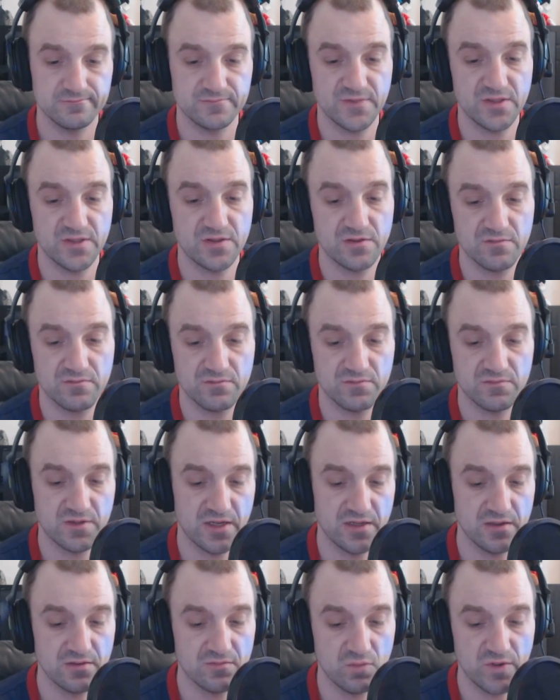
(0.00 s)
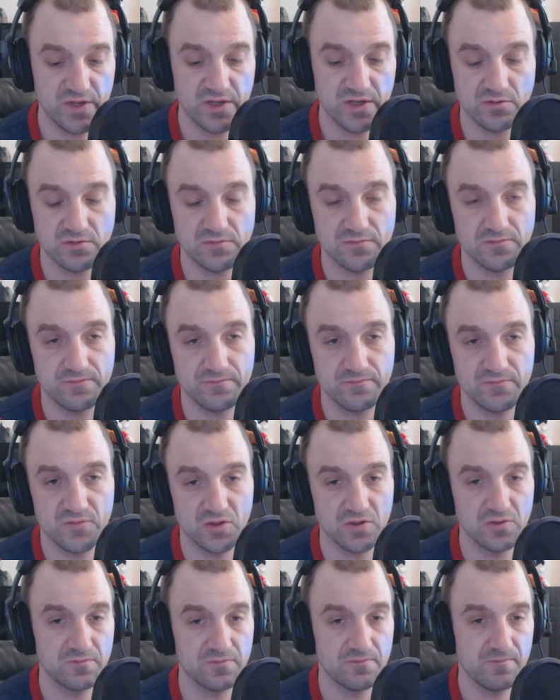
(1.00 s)
It's kind of weird.
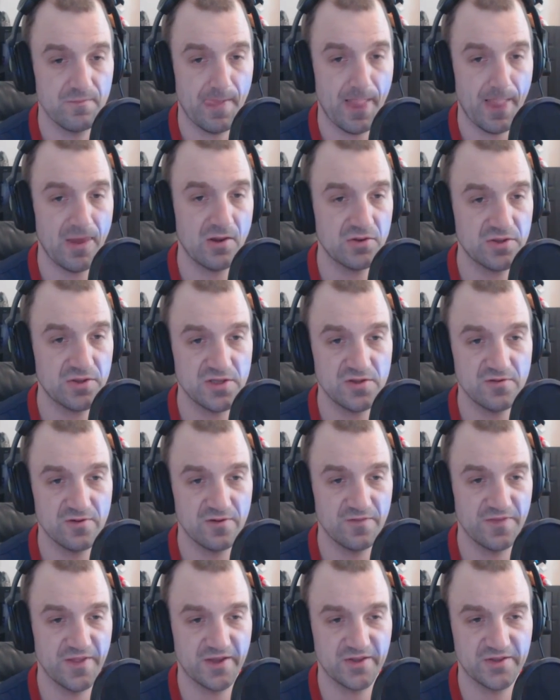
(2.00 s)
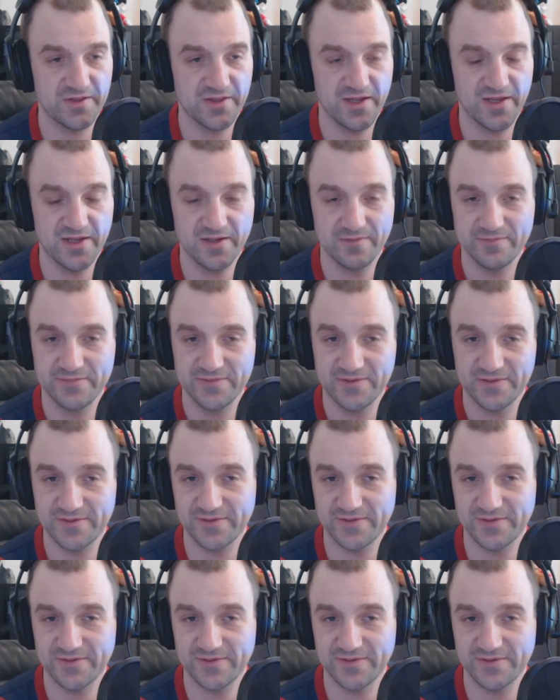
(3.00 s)
So I'll see you all next time.